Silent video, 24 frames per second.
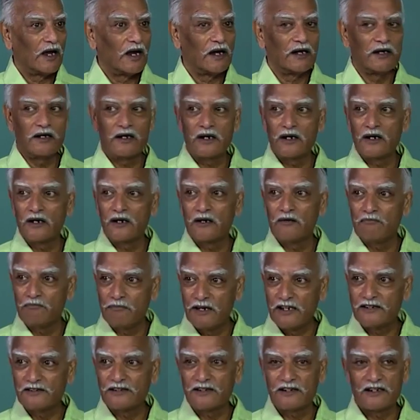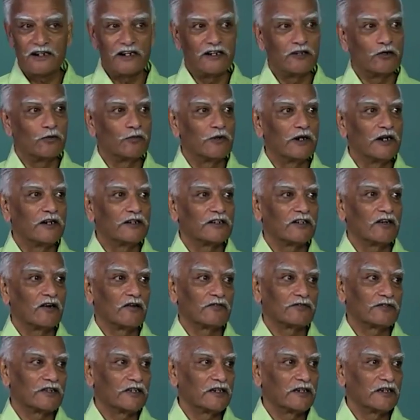and basically nobility
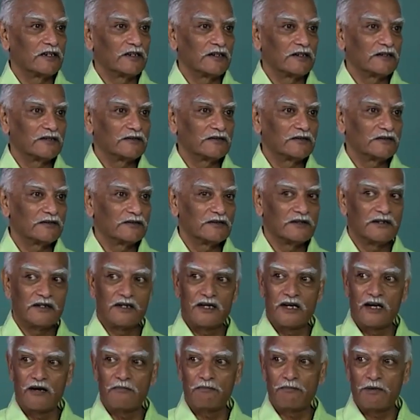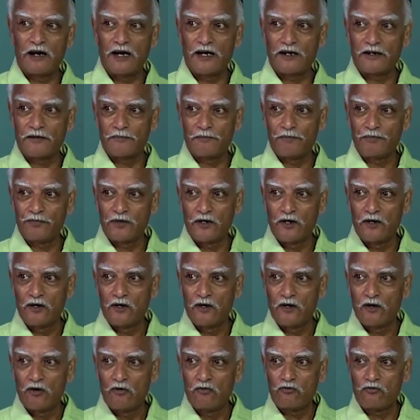of the empire.
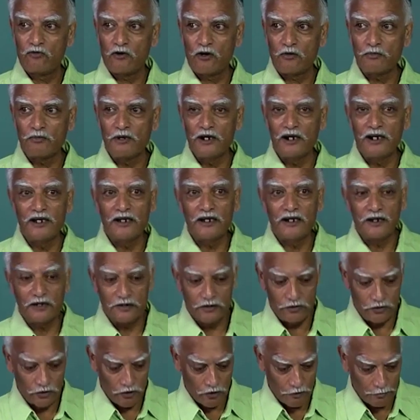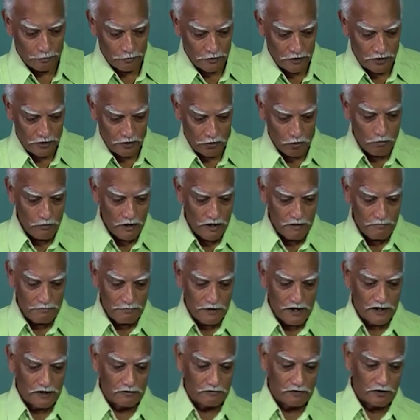Formerly the Europe, the Roman
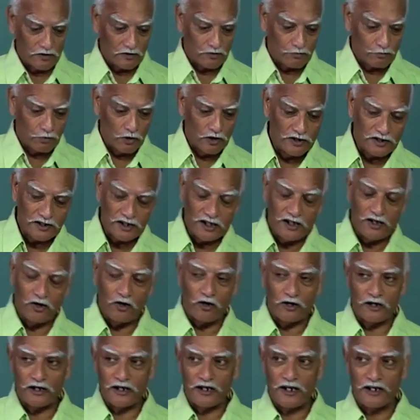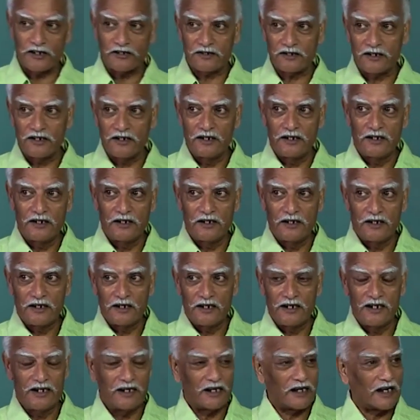Empire was politically organized
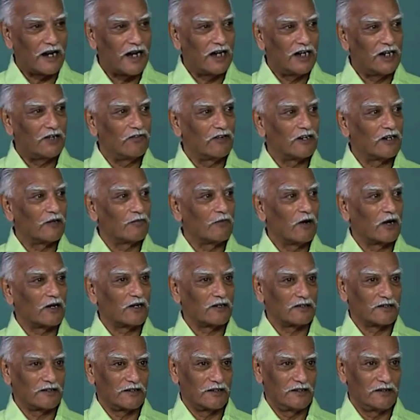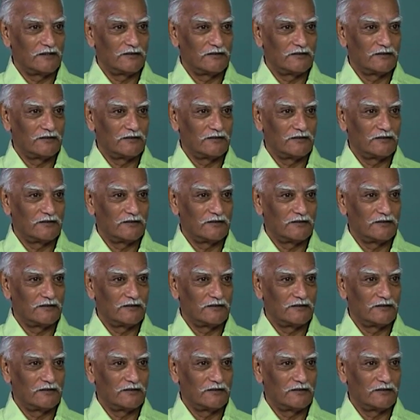in a kind of a democracy.